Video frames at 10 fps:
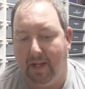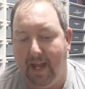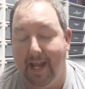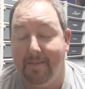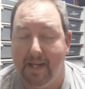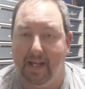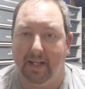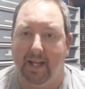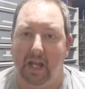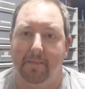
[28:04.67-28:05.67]
came in
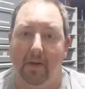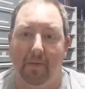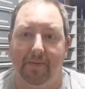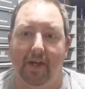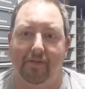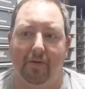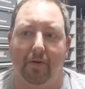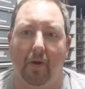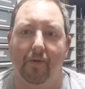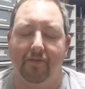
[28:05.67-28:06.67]
with Desert
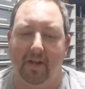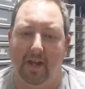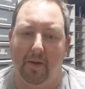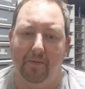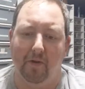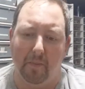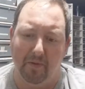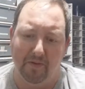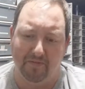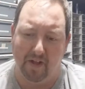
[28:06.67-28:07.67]
Ghost, and it was
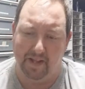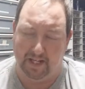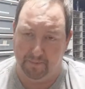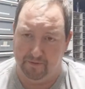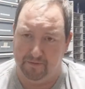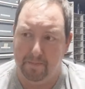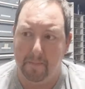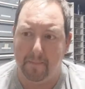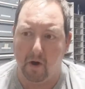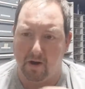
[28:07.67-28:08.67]
almost felt like it was
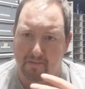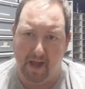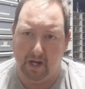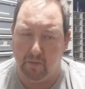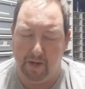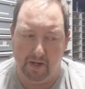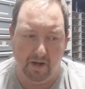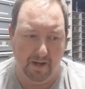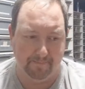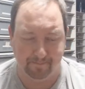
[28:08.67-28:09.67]
part of that going
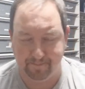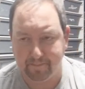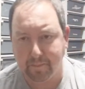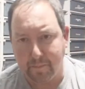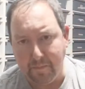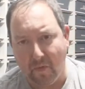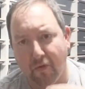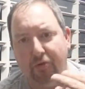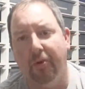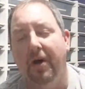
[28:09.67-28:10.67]
on.
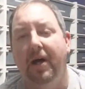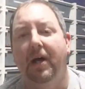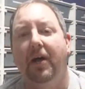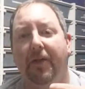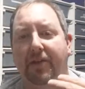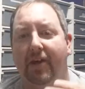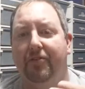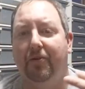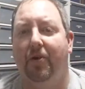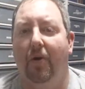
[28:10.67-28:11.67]
So the
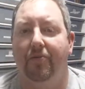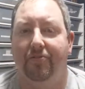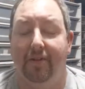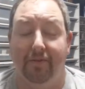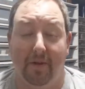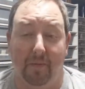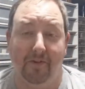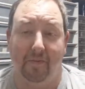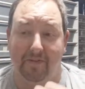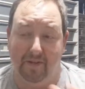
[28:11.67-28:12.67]
Desert Ghost, the
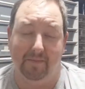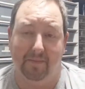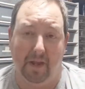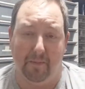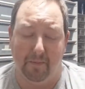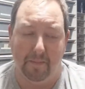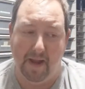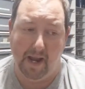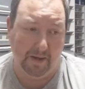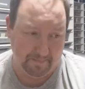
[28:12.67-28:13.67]
original ones that were
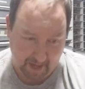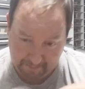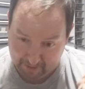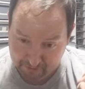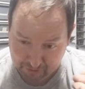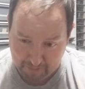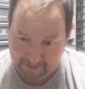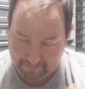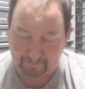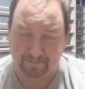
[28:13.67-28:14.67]
made, I'm
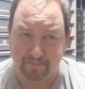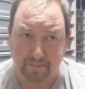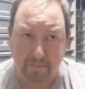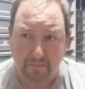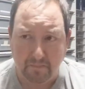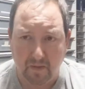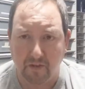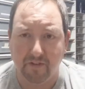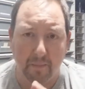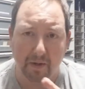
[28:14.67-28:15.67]
assuming
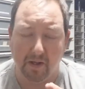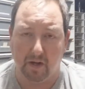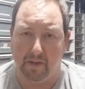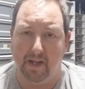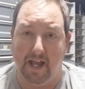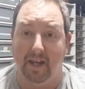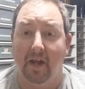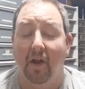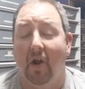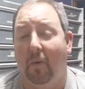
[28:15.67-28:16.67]
somewhere along the line,
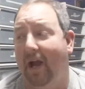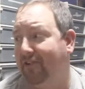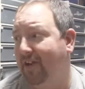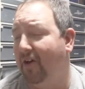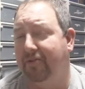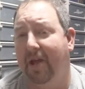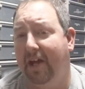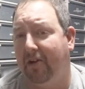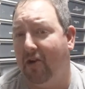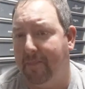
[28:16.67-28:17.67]
were actually also
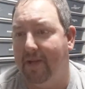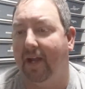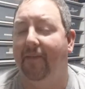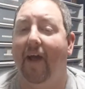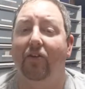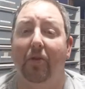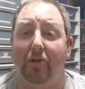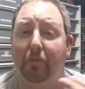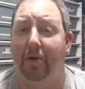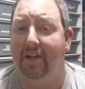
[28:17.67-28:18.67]
had Cryptic, and now so it's
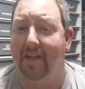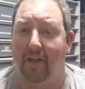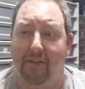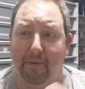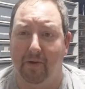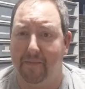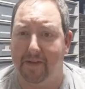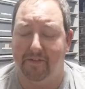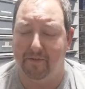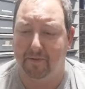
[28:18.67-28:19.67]
putting that through all the
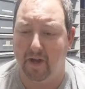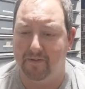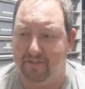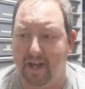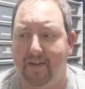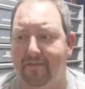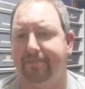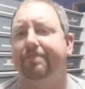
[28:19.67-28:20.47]
Desert Ghost stuff,